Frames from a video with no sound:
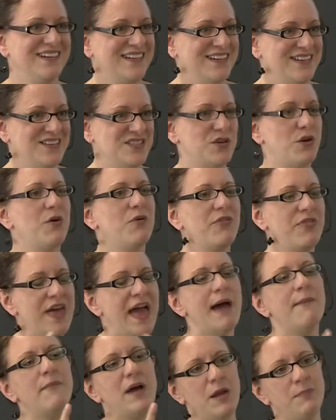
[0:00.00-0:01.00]
So
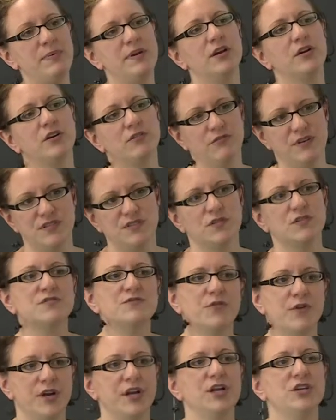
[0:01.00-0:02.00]
that might be a good resource
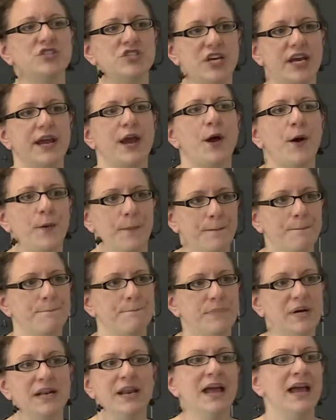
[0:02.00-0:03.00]
for you to check out.
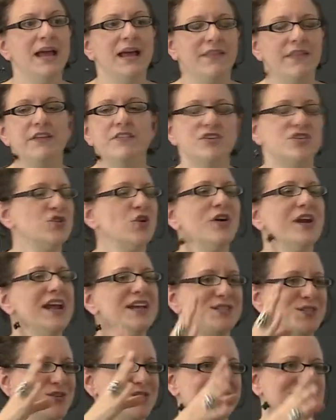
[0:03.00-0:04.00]
But the, the short
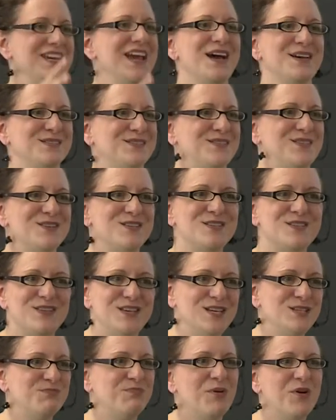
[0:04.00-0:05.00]
answer is yes, this,
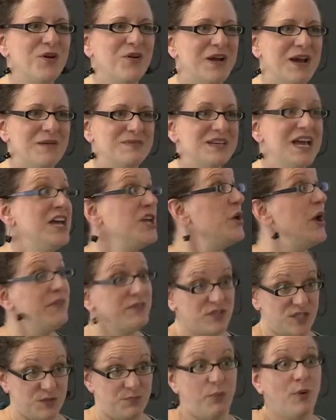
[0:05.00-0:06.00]
these programs, you have
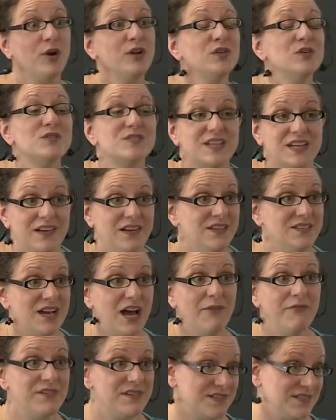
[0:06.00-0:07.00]
to support those kids,
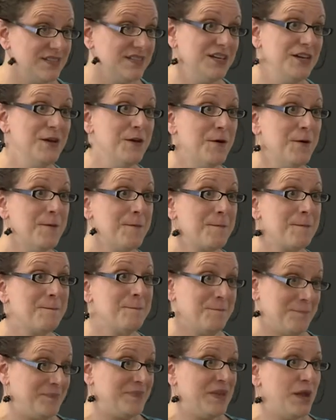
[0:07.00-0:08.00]
obviously.
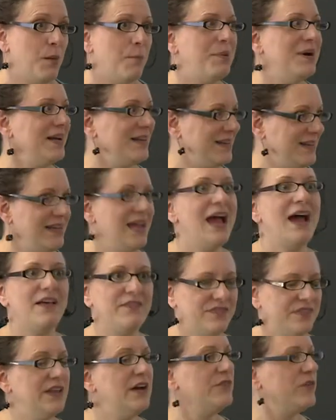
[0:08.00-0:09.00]
But yeah,
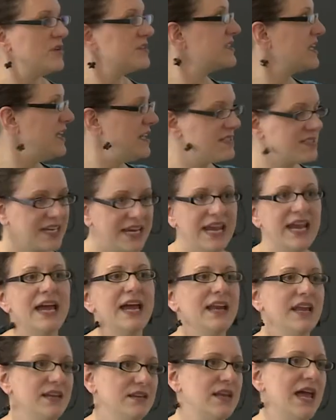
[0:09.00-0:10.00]
th those kids
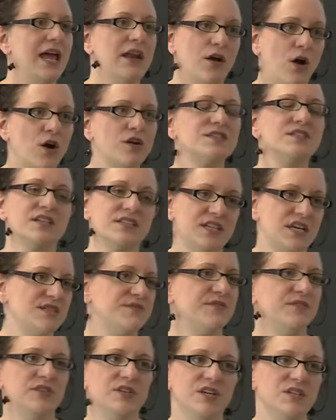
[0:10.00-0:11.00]
can and, and are
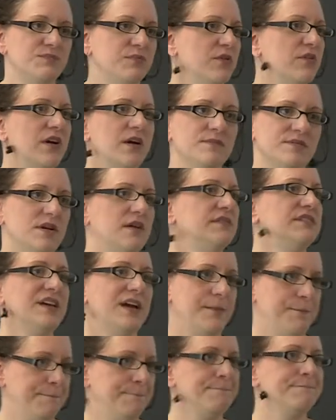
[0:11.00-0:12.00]
successful in these programs all the
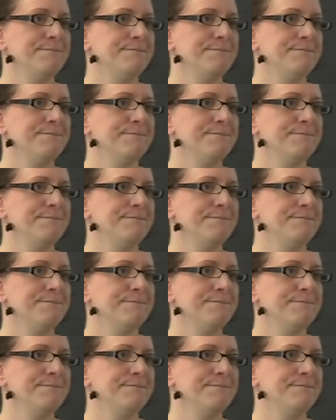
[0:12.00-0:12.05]
time.